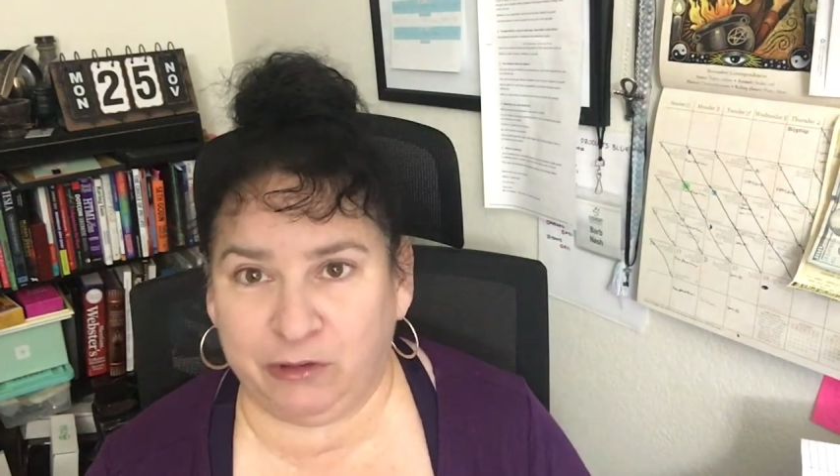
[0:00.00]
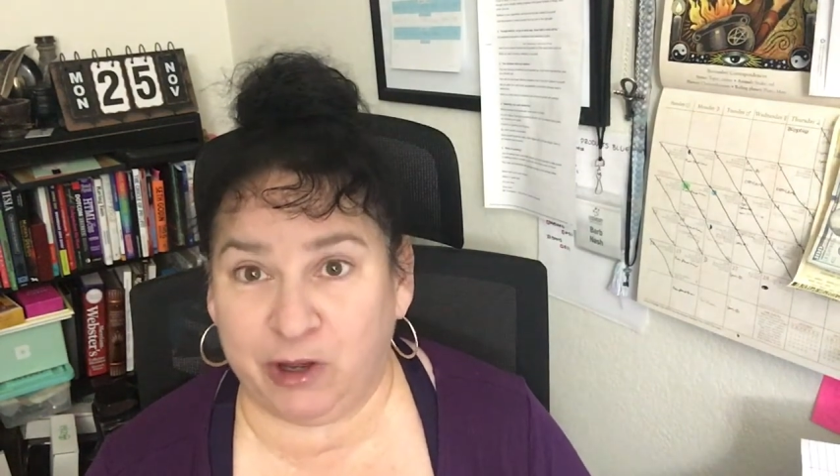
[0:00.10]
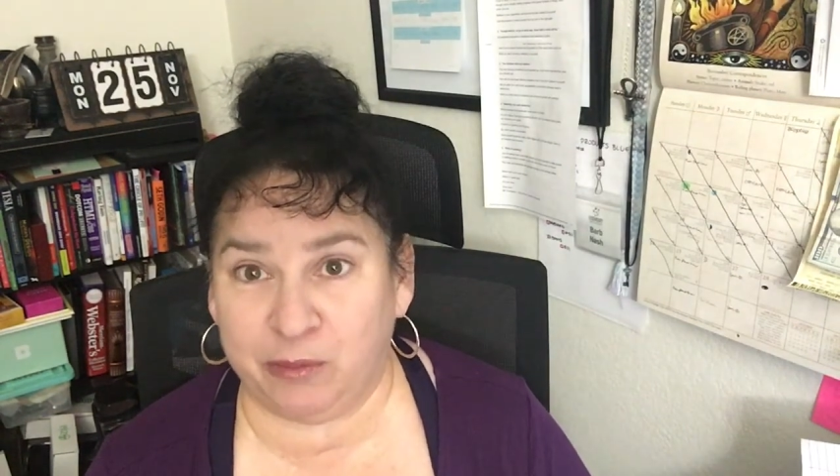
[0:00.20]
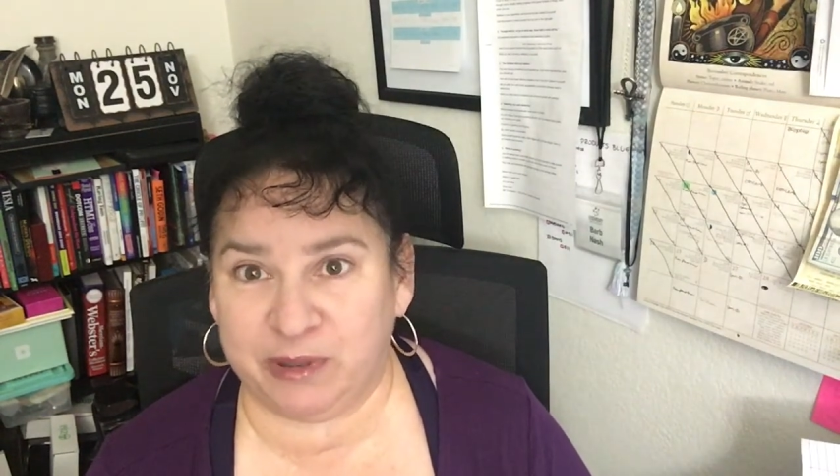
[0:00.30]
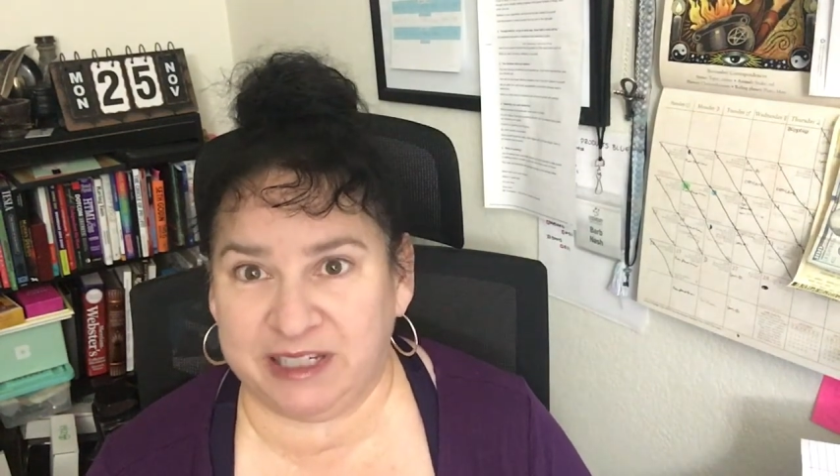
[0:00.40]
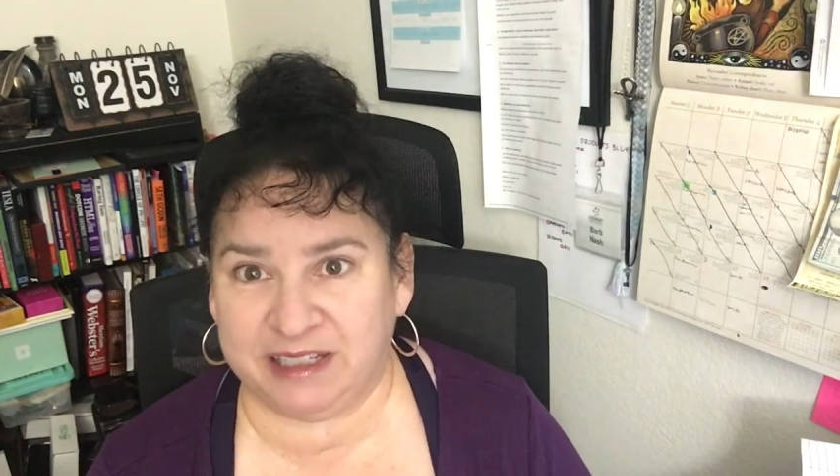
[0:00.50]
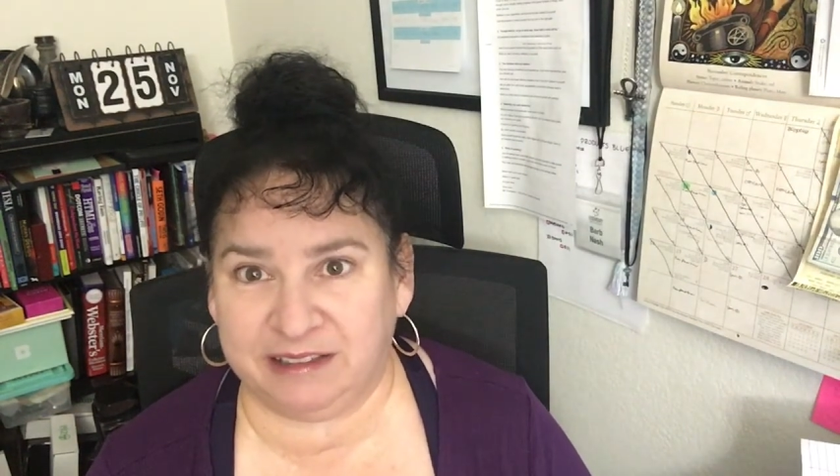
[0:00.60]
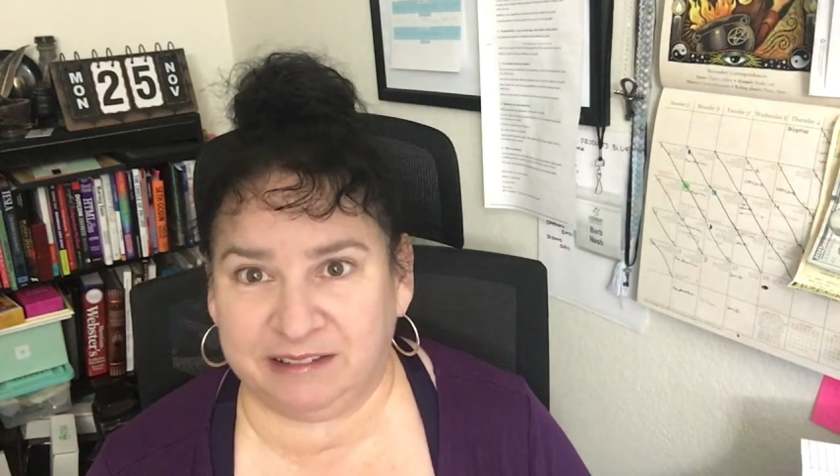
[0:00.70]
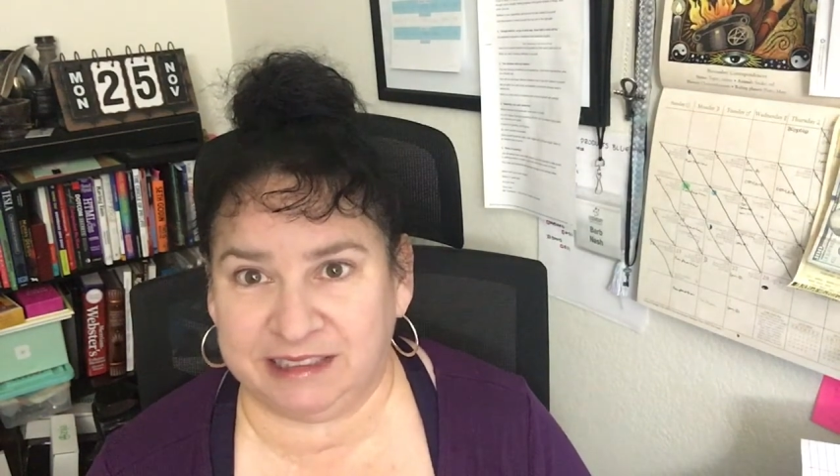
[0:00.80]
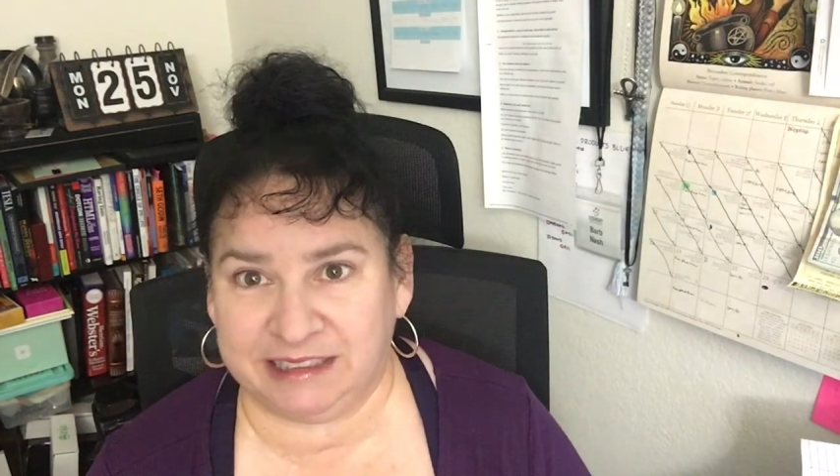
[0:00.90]
don't
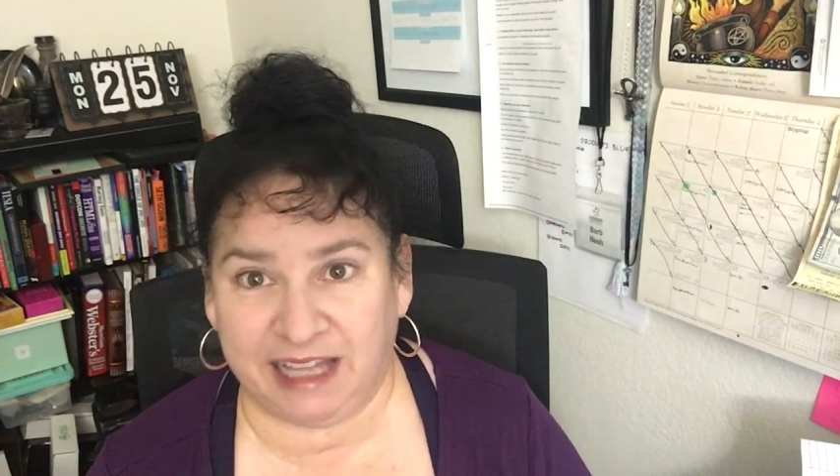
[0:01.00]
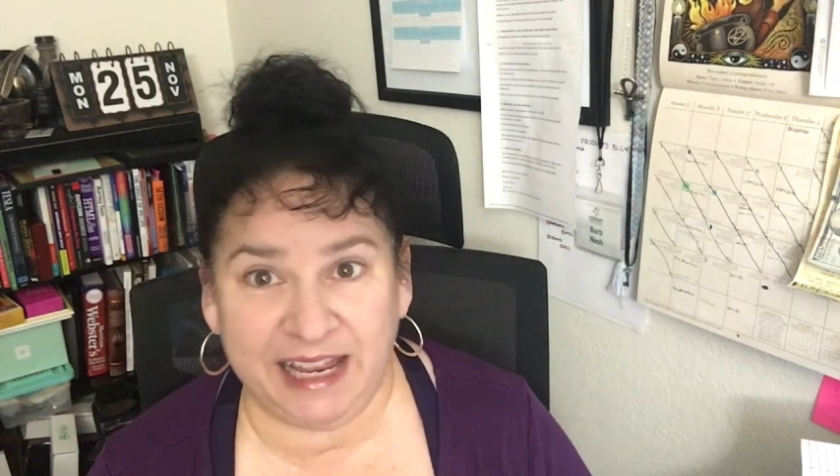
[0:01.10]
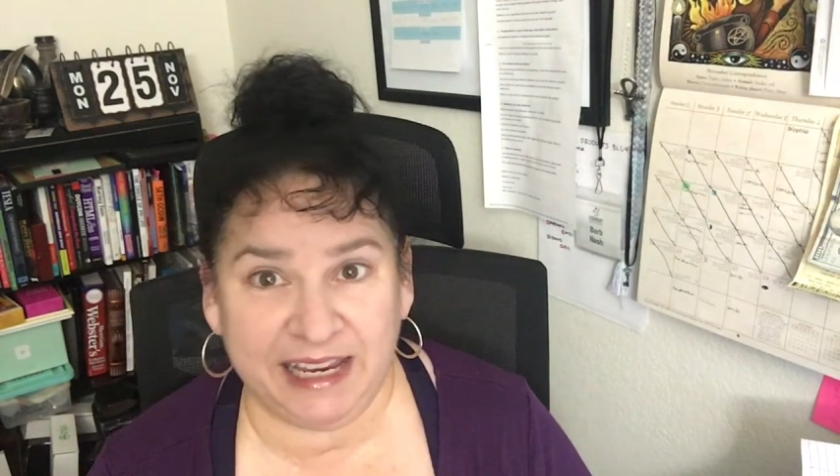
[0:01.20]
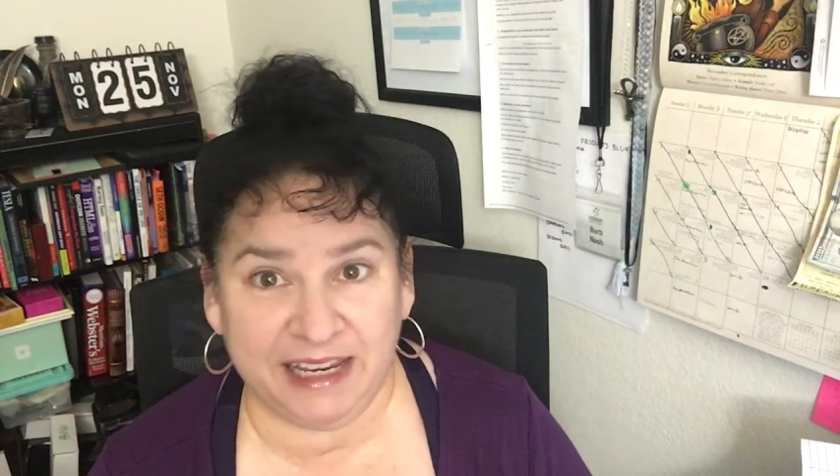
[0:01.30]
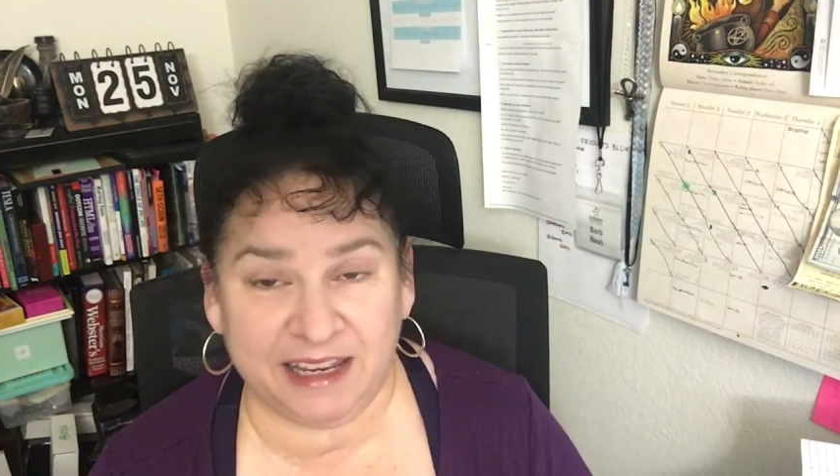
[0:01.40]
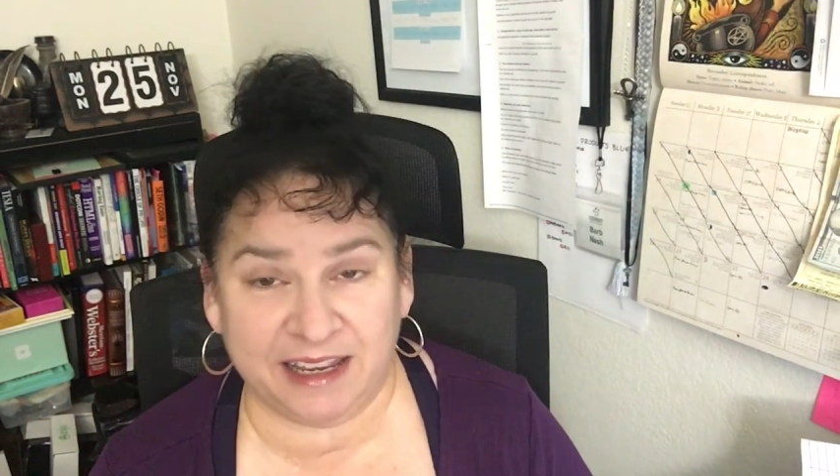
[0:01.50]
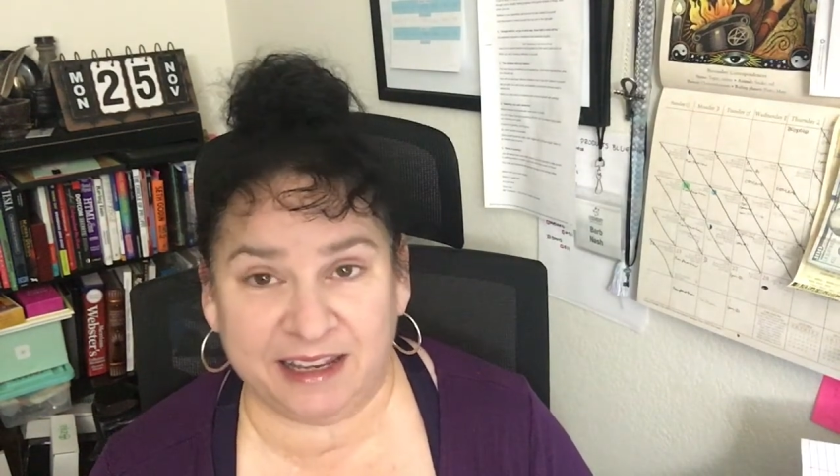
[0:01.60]
particularly like,